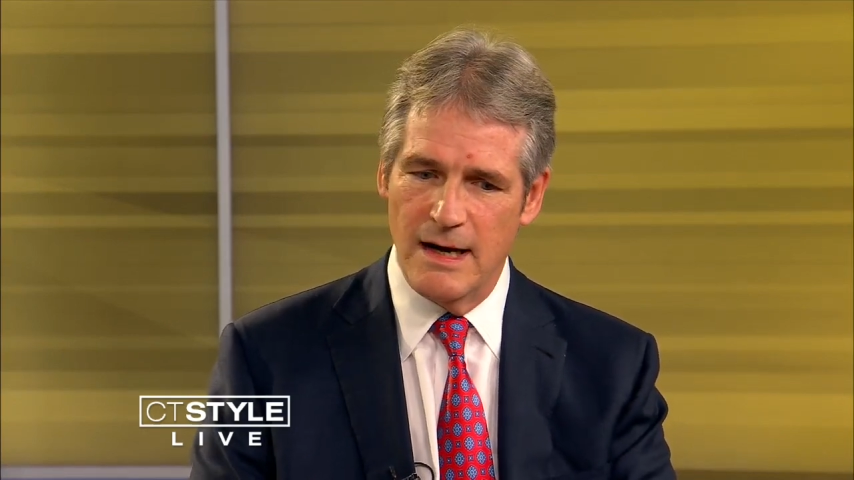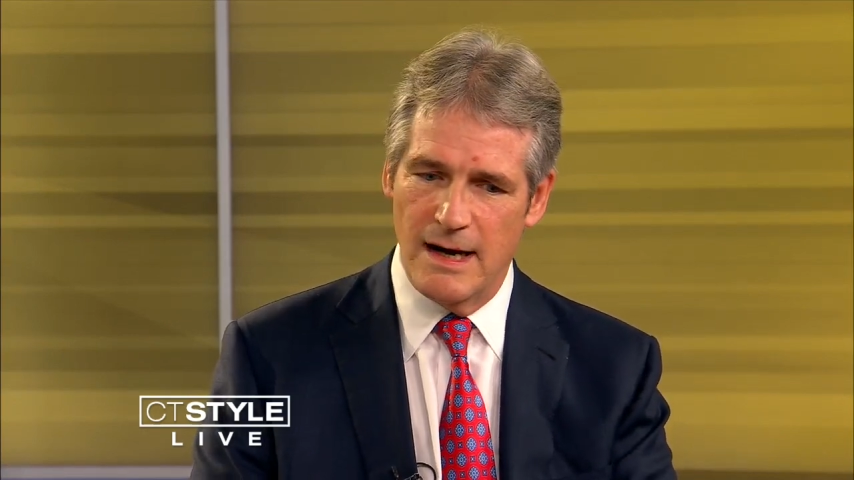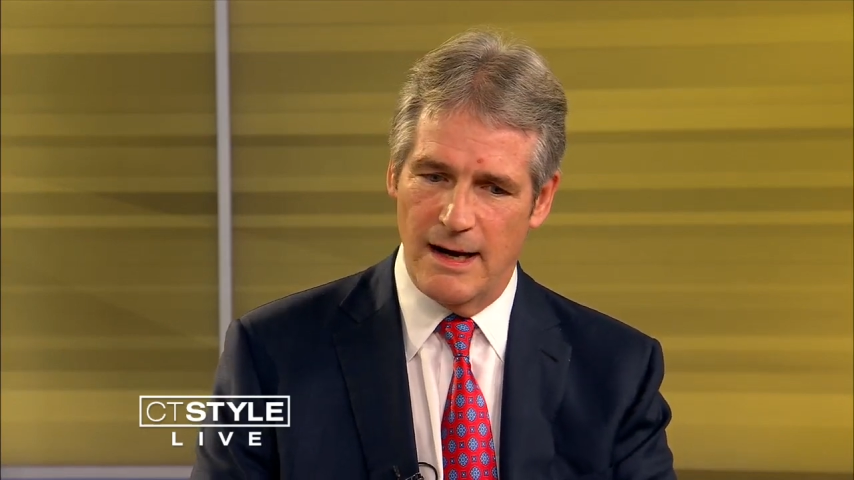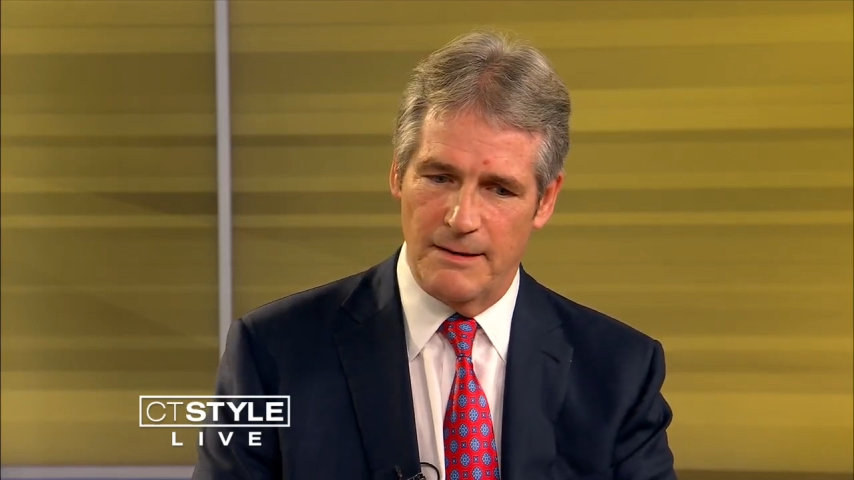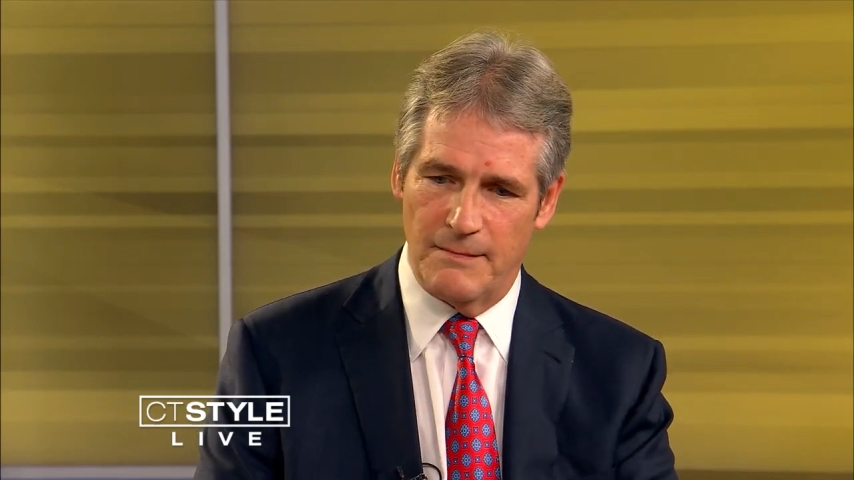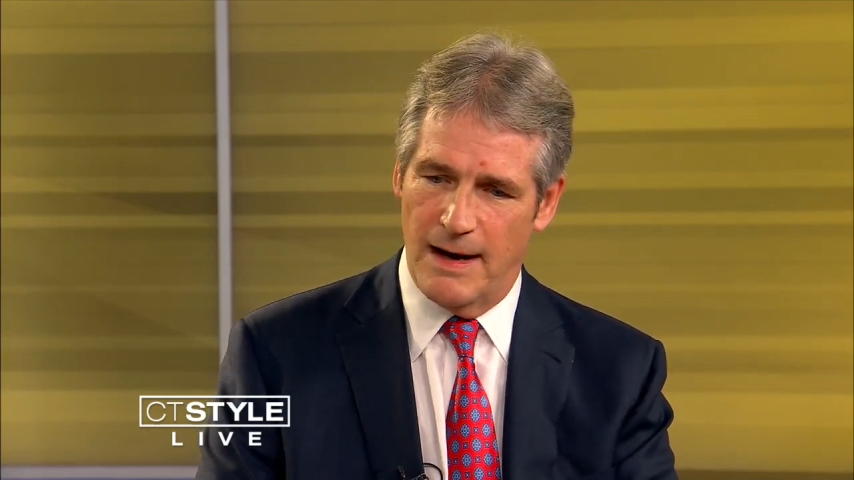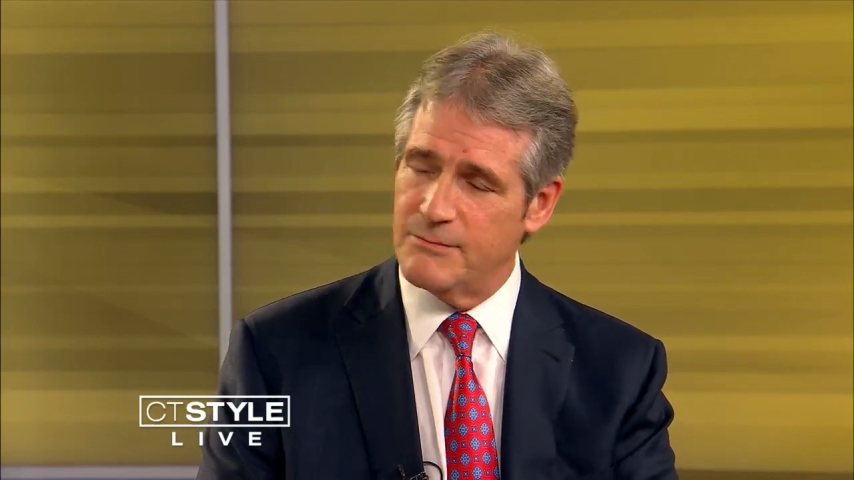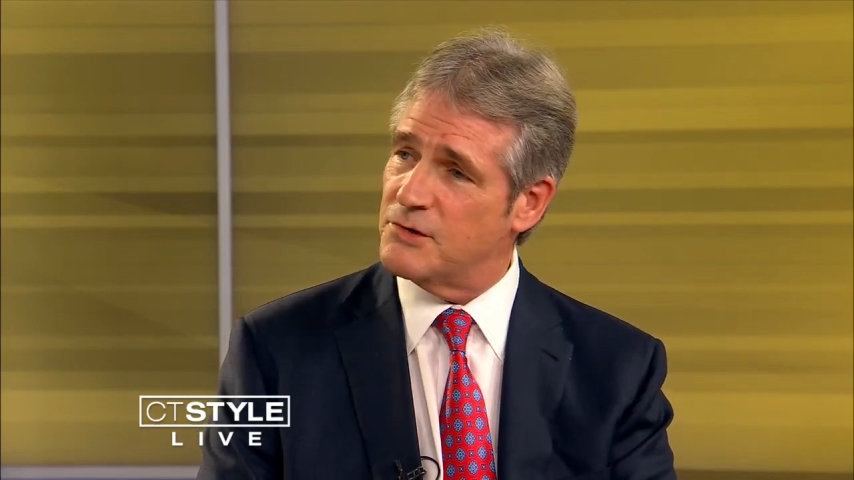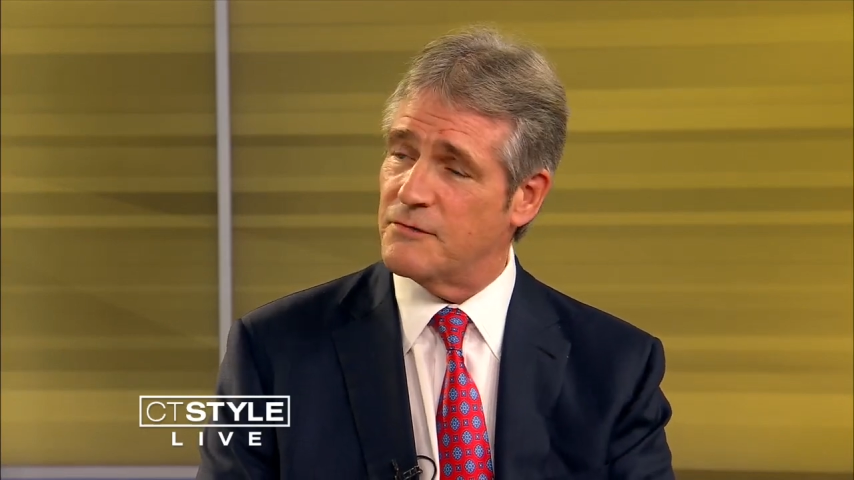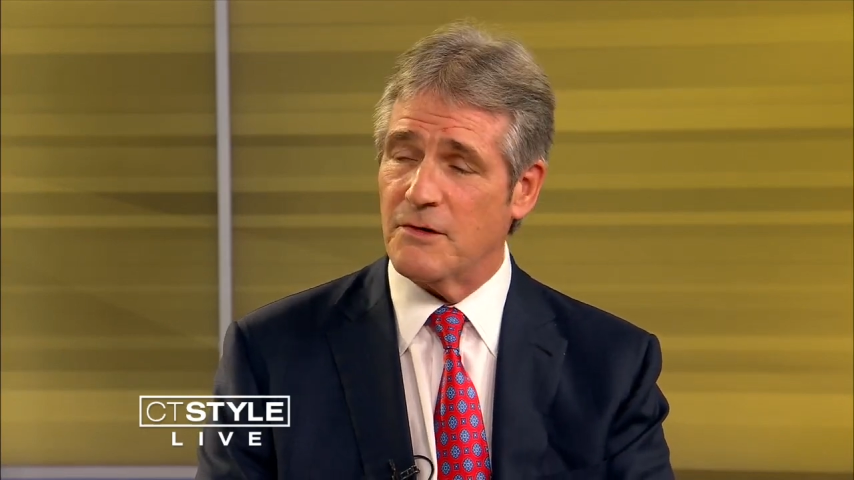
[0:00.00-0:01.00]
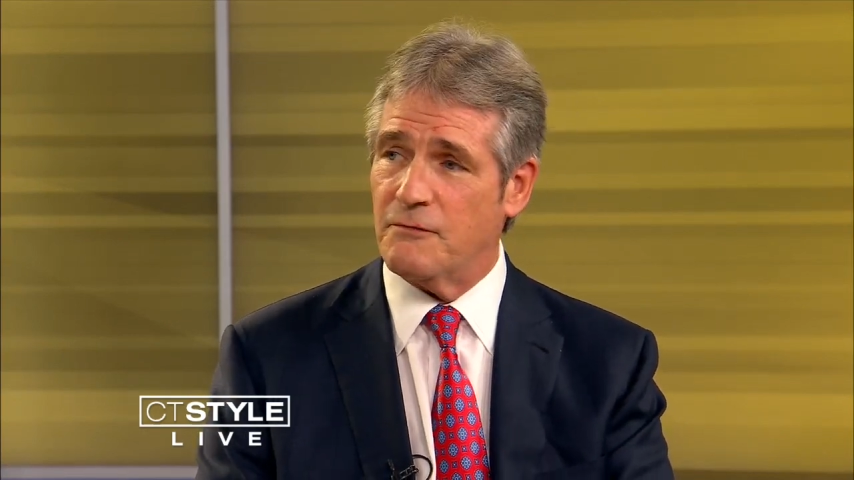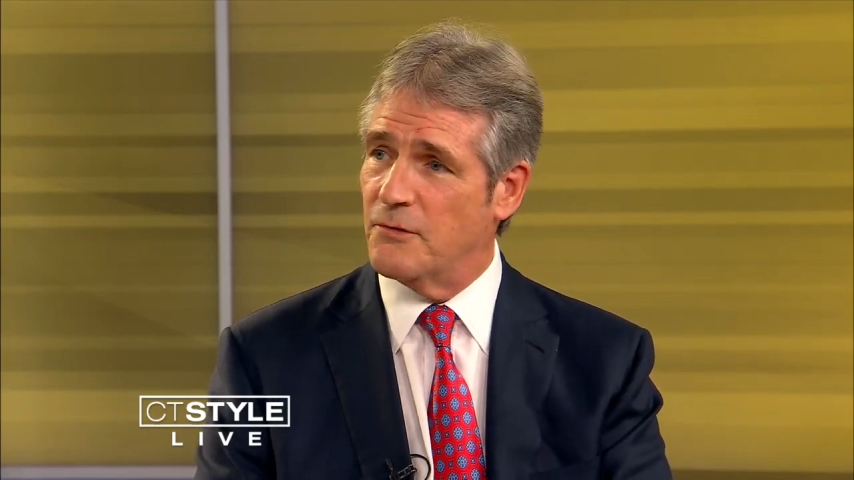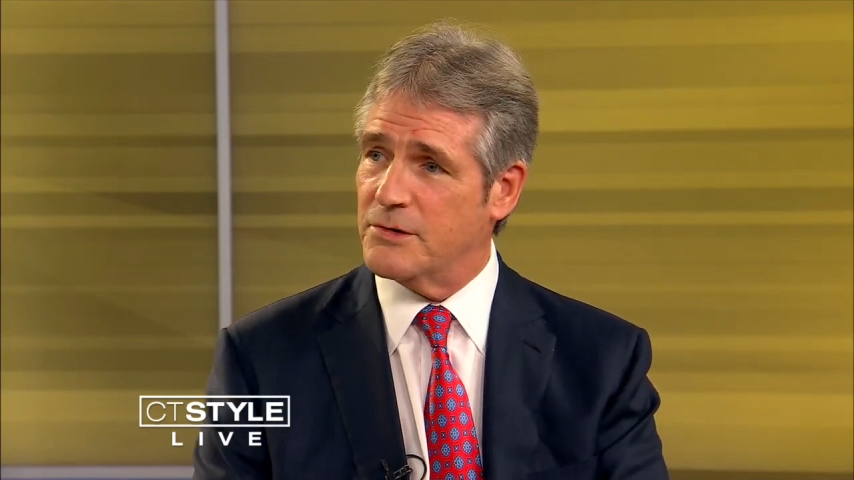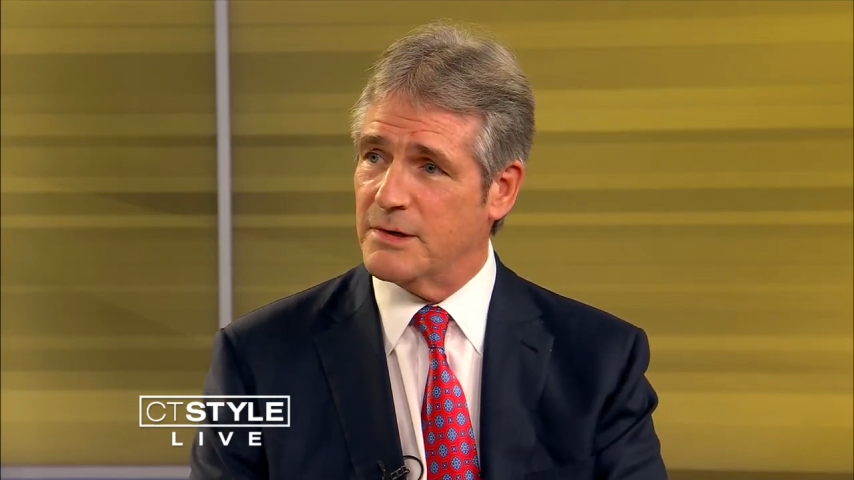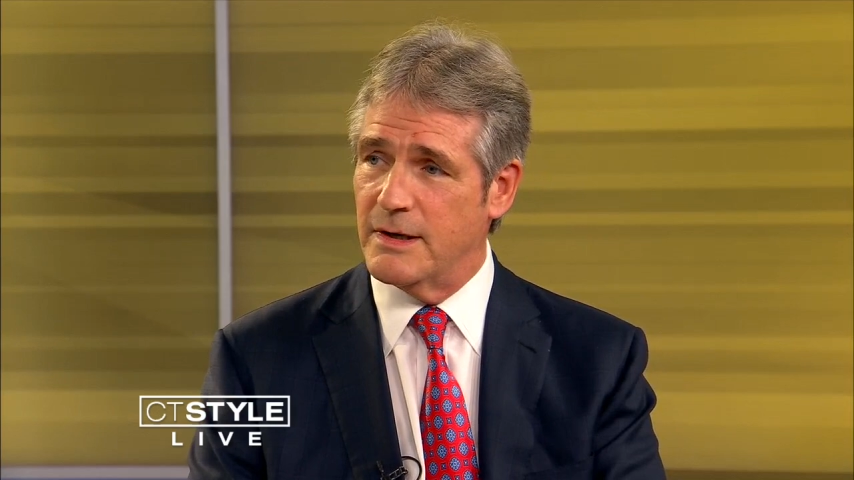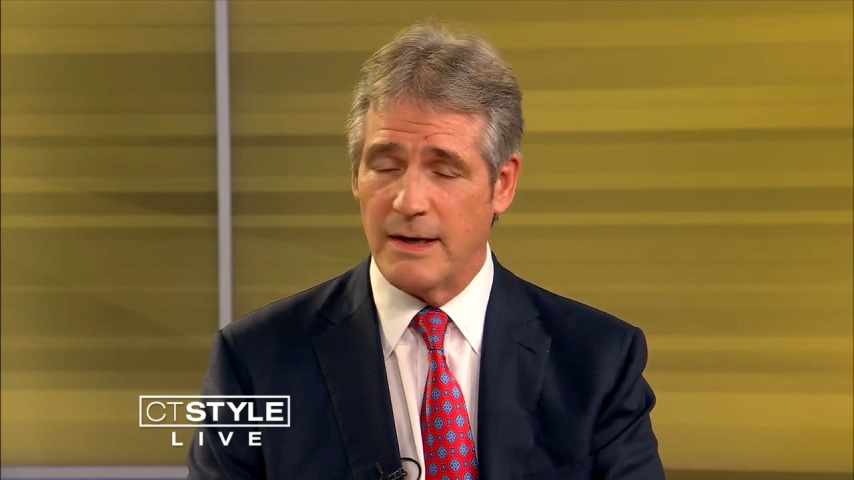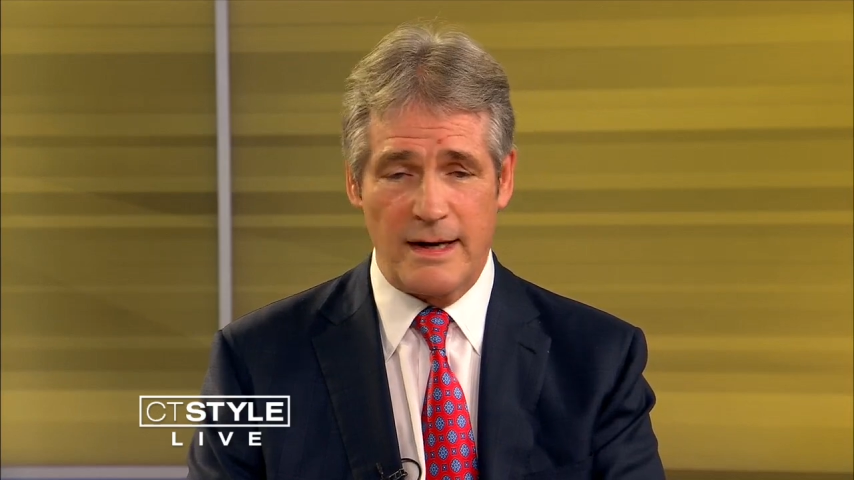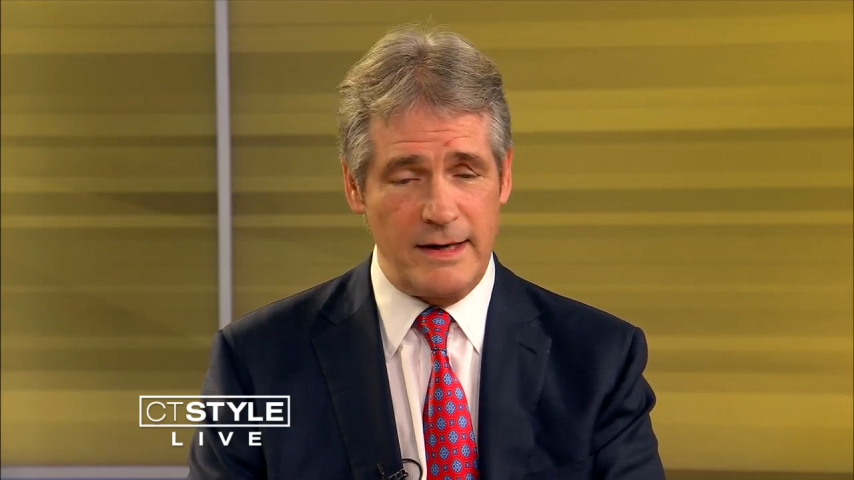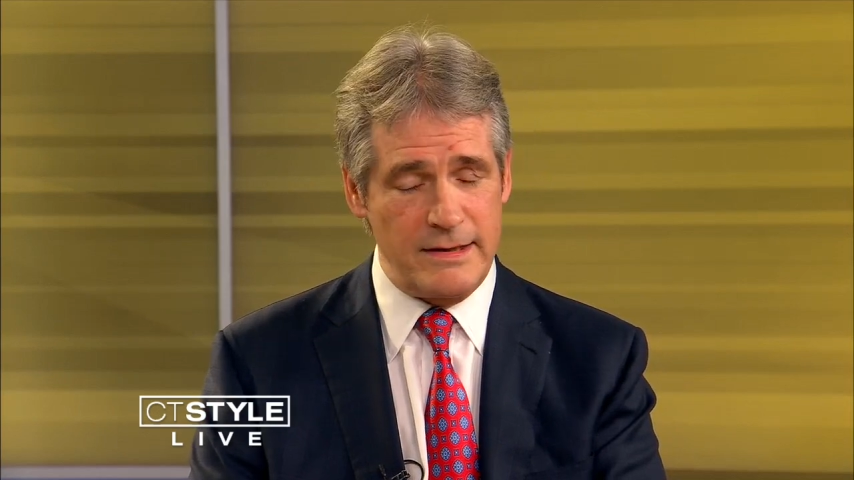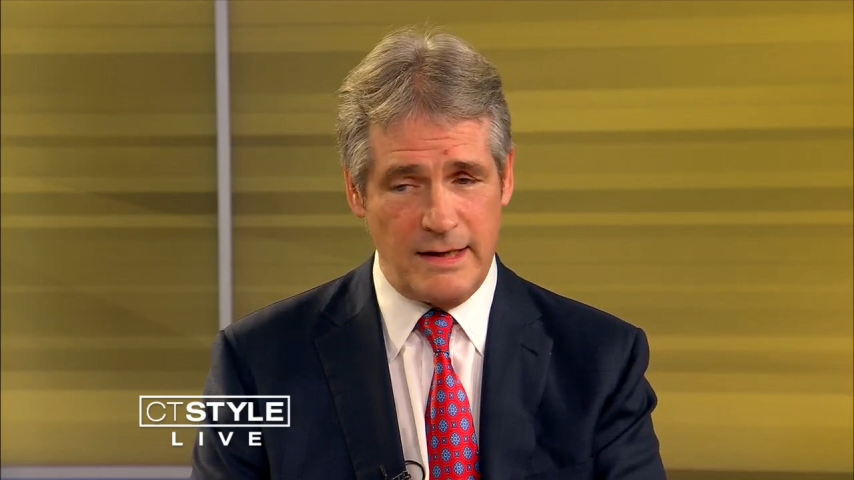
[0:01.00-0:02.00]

Um, I'm just very fortunate, and I,